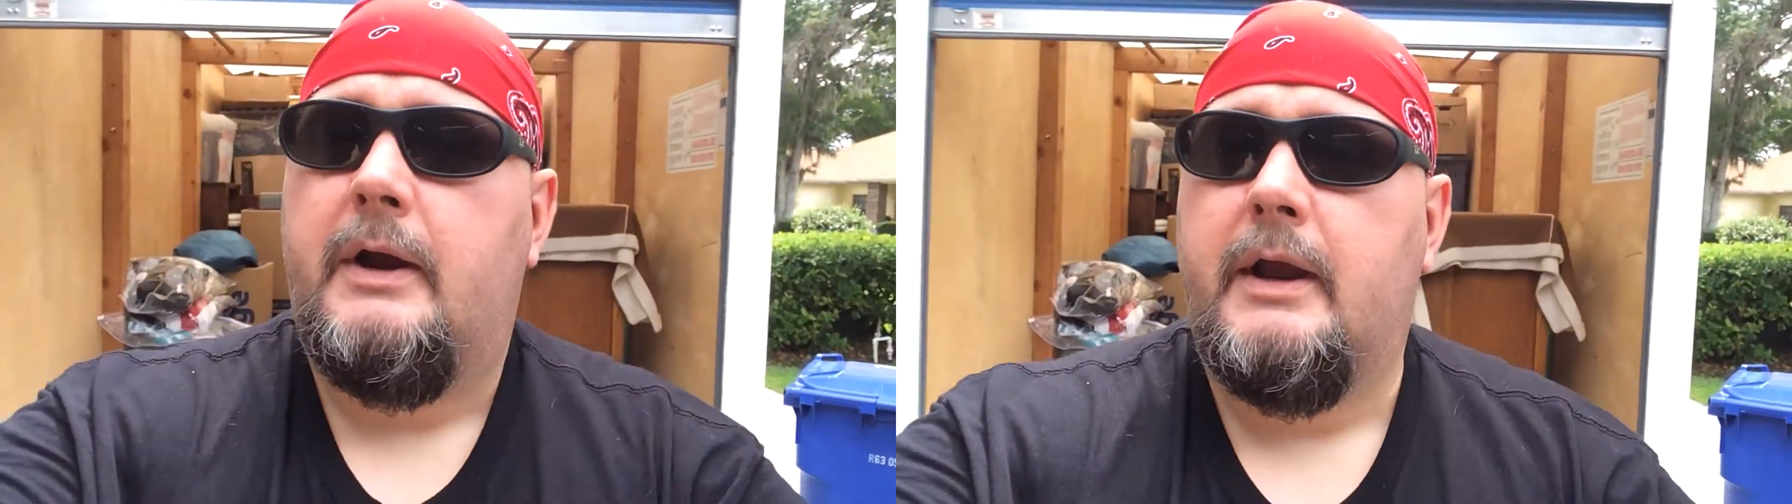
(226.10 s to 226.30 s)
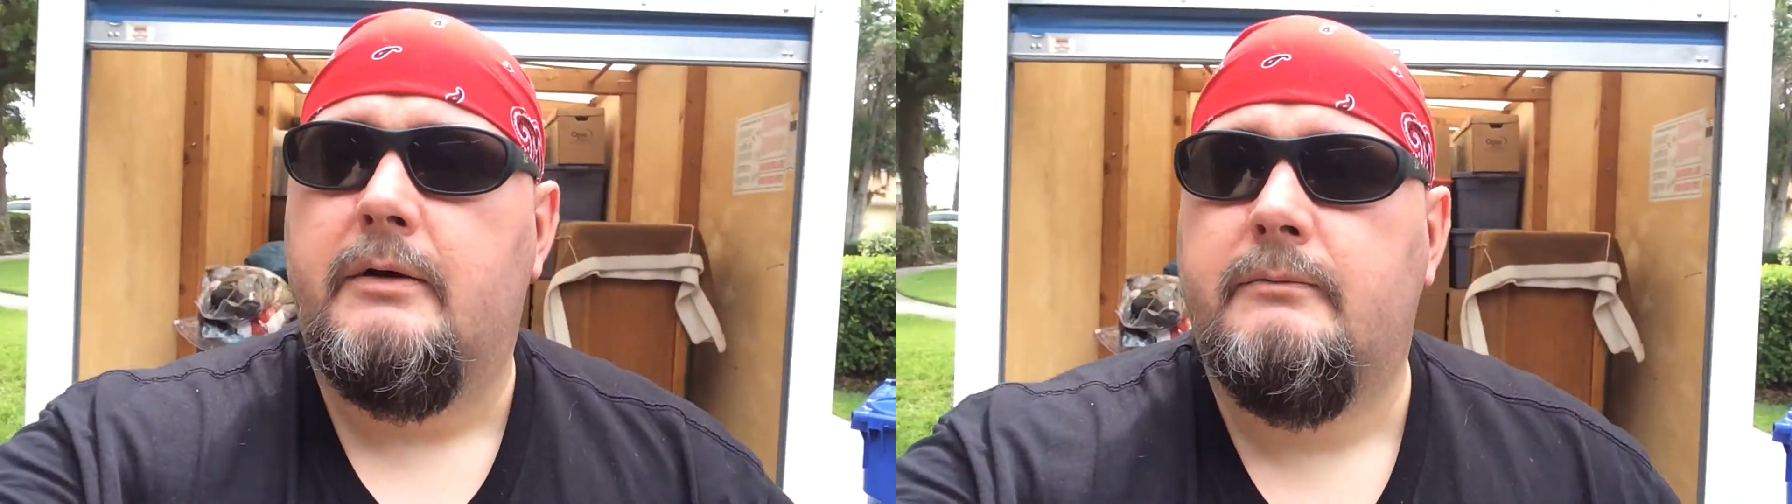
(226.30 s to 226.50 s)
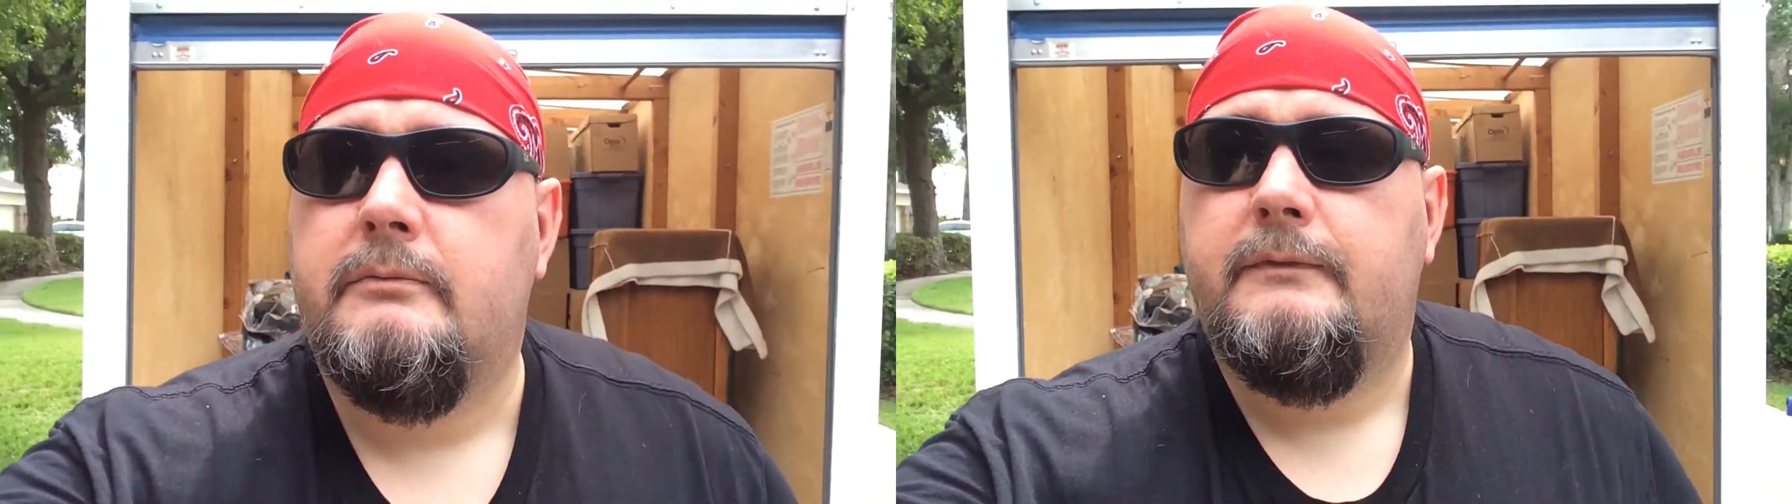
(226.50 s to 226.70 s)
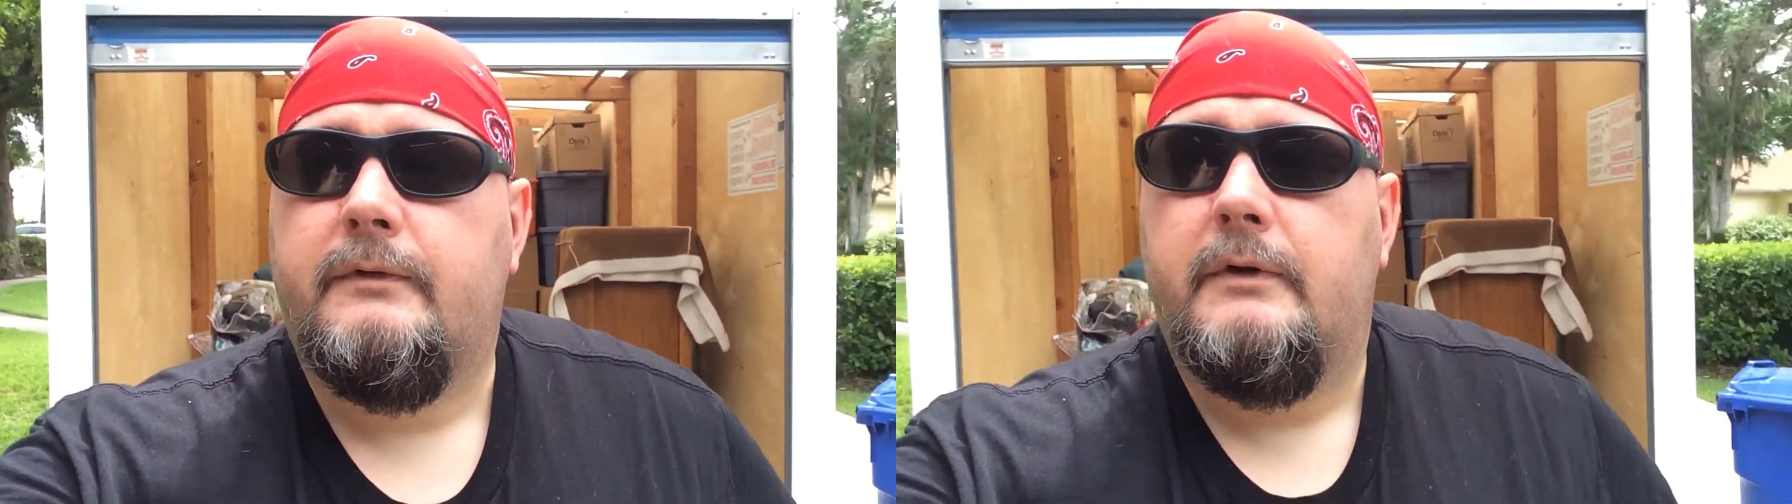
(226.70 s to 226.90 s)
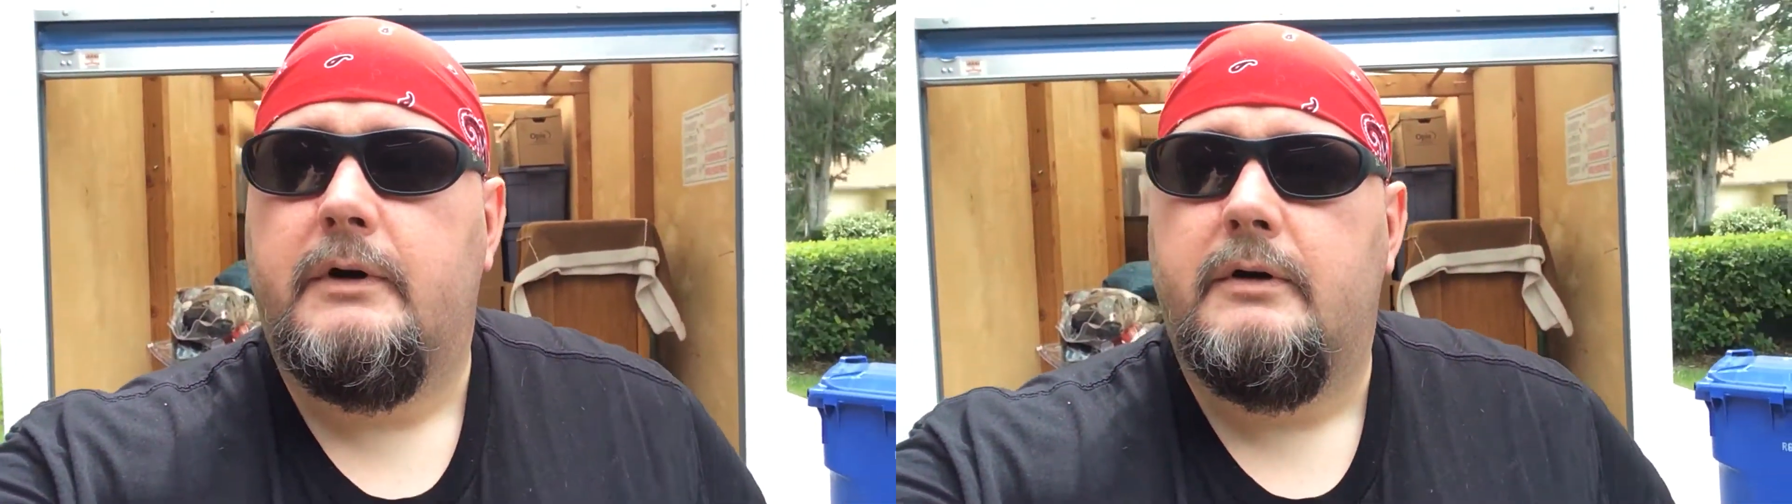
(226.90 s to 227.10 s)
Again,
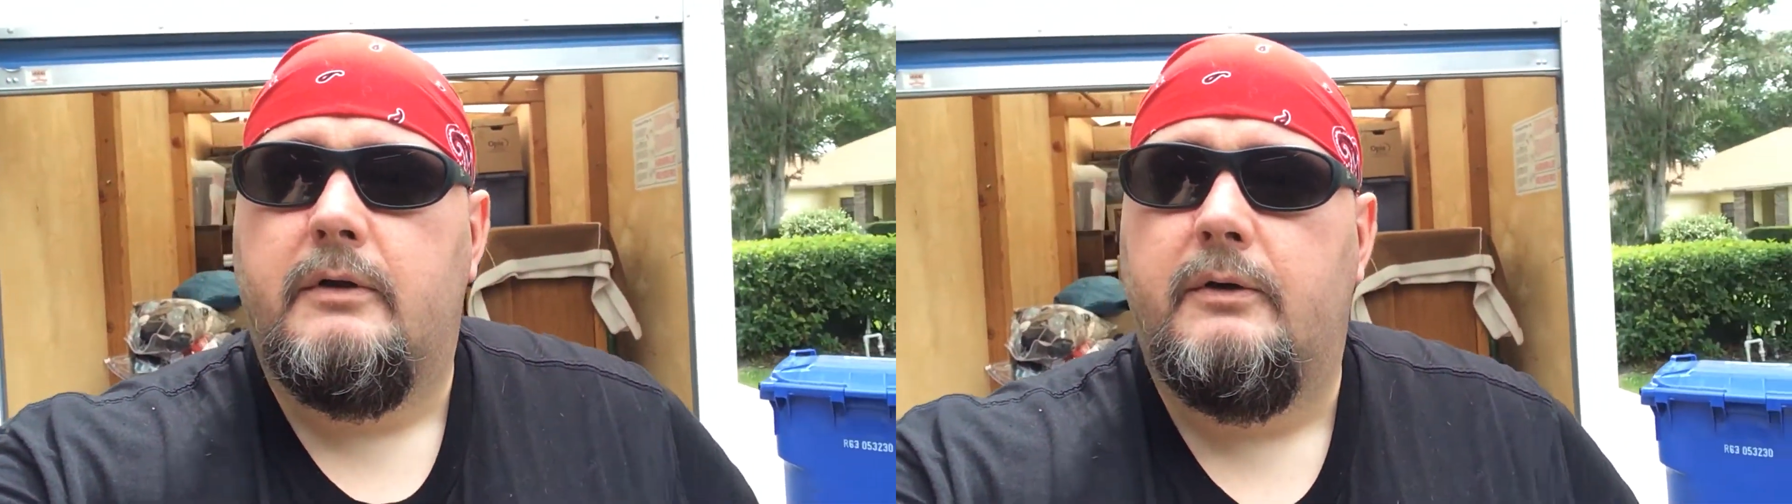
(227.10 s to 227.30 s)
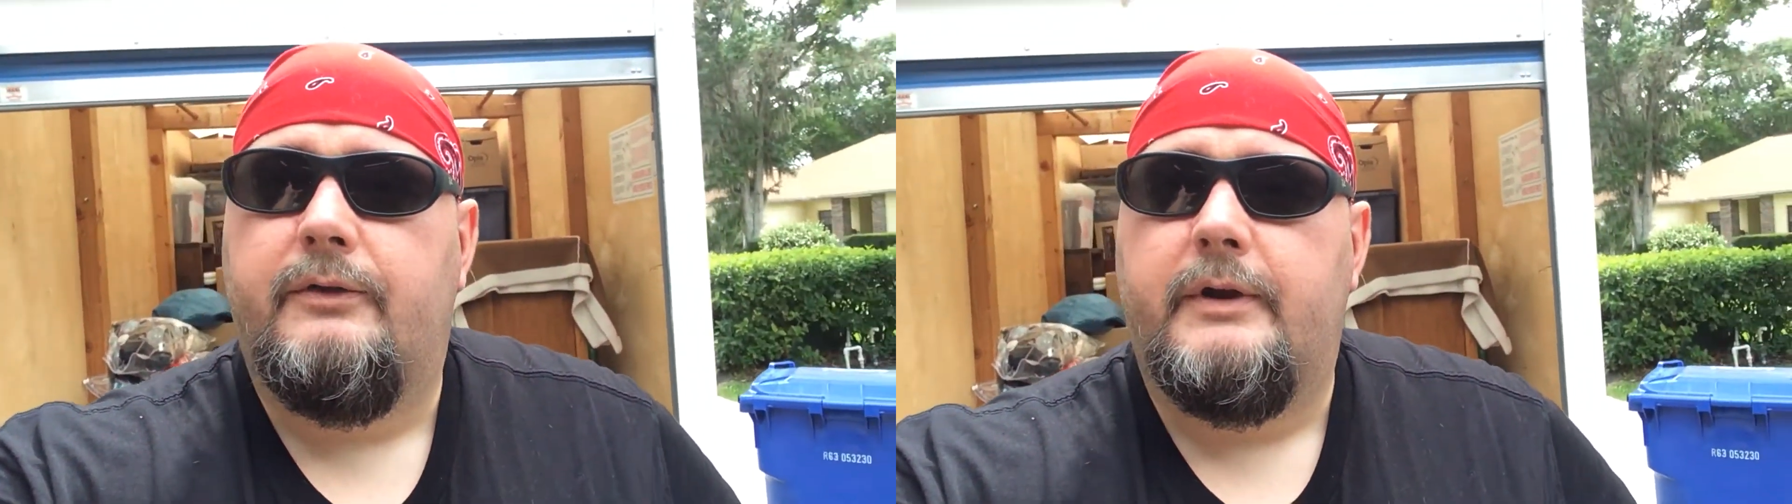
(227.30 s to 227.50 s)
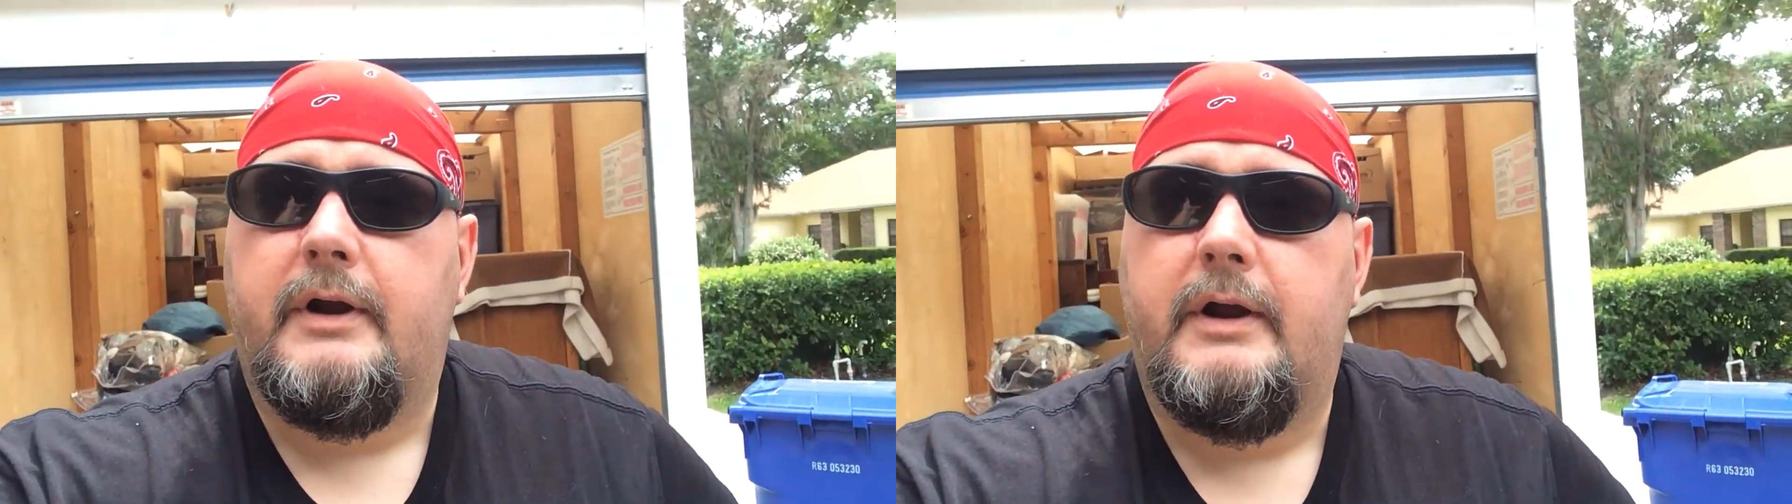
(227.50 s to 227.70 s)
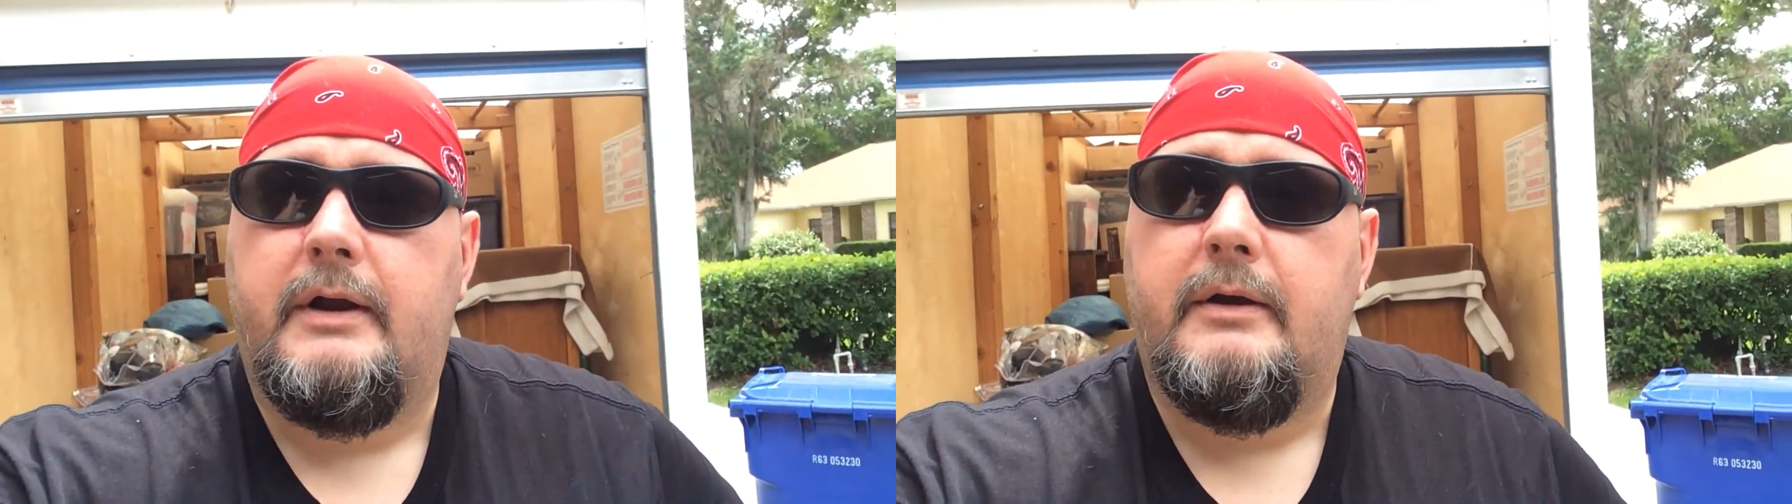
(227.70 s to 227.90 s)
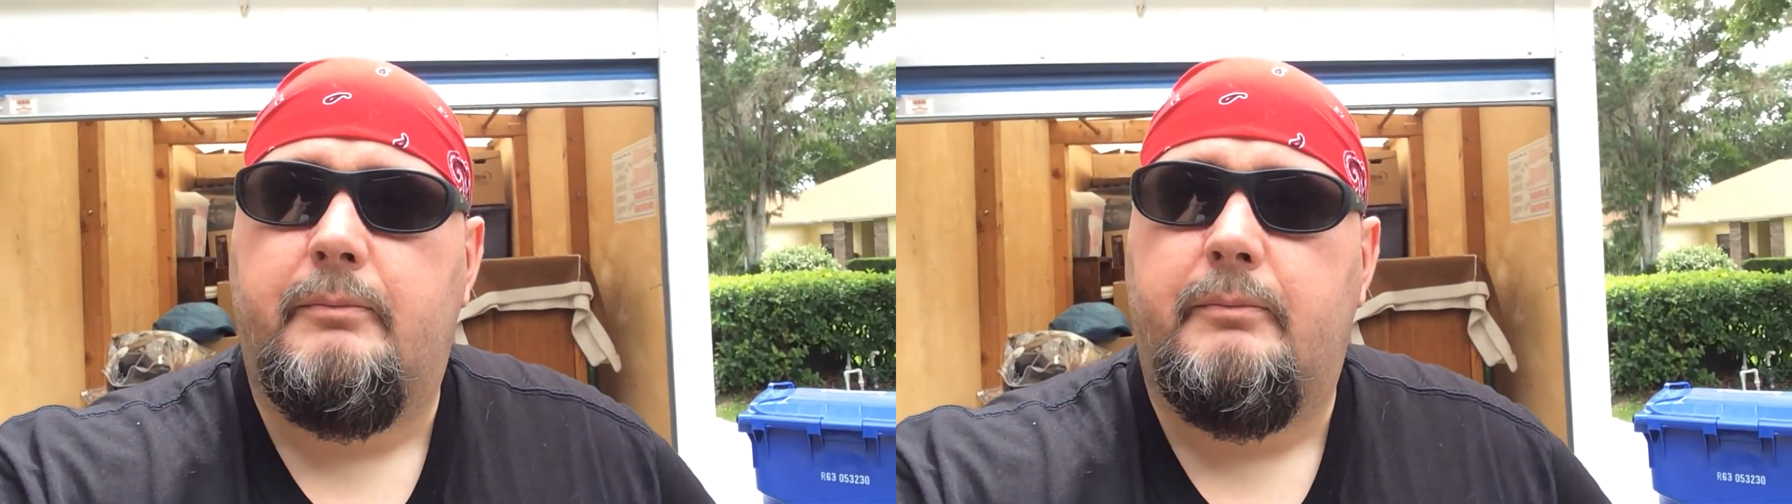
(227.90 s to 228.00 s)
for those that I